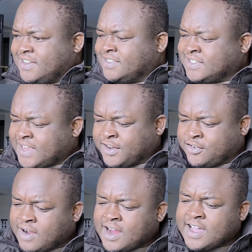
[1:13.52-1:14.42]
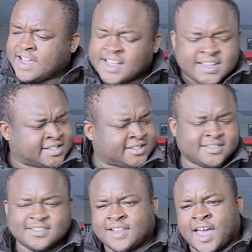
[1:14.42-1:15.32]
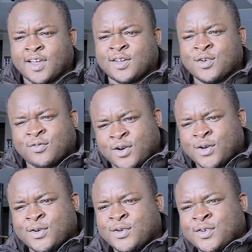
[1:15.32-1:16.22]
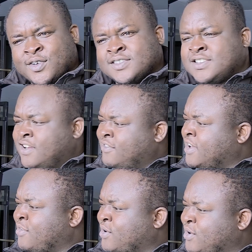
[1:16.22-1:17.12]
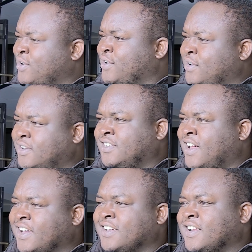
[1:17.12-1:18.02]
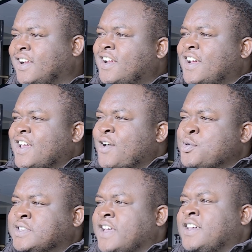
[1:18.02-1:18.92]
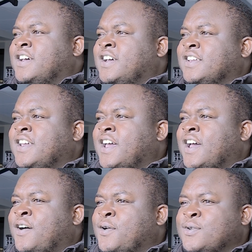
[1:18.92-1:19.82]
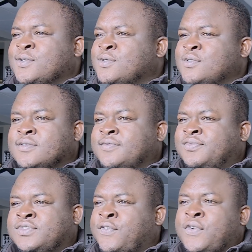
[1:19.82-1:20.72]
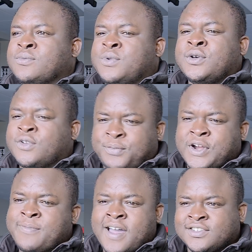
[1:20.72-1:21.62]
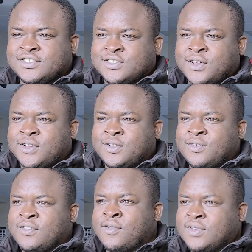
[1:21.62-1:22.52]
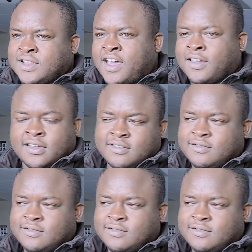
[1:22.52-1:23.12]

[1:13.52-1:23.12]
there's like grass, like good roads, and I'm like, whoa, like it was like a whole different world pretty much. So it was like